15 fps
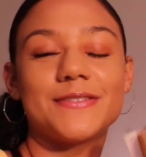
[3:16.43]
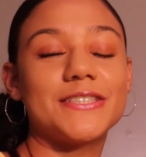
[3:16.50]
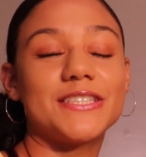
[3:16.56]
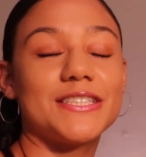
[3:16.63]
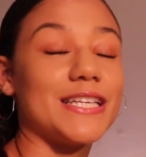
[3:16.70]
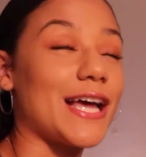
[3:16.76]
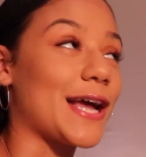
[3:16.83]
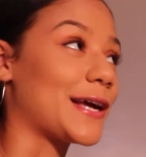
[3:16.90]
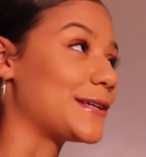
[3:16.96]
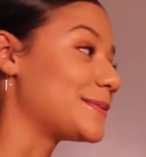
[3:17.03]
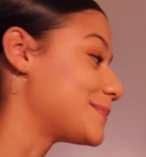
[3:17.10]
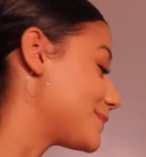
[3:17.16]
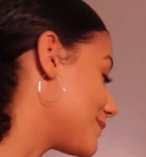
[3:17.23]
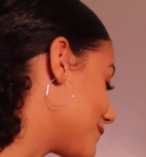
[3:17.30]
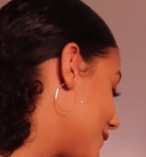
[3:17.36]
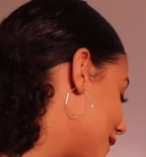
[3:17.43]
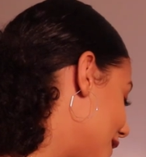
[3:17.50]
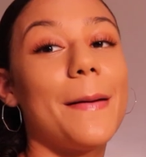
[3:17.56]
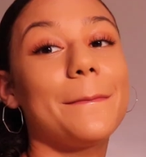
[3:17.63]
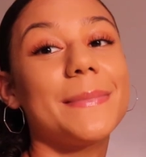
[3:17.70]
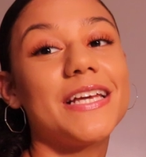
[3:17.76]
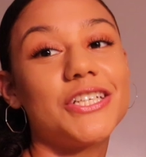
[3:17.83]
Just saying.
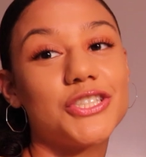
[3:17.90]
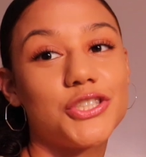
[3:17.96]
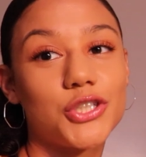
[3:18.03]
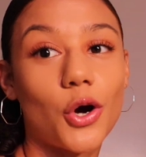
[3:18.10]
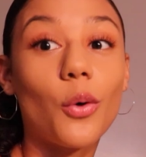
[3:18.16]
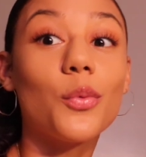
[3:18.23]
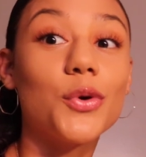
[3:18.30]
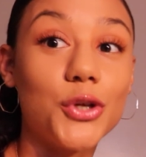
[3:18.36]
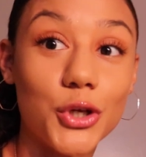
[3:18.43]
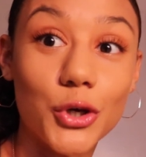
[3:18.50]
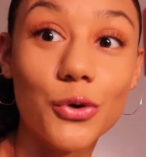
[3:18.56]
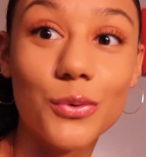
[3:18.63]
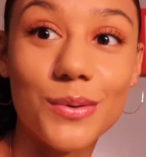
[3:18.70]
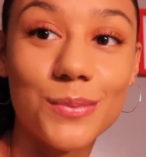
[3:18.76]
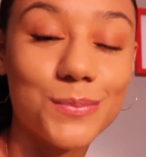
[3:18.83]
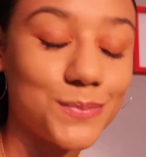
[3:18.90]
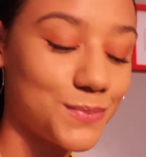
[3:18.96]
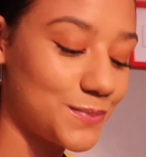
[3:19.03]
Let me show you.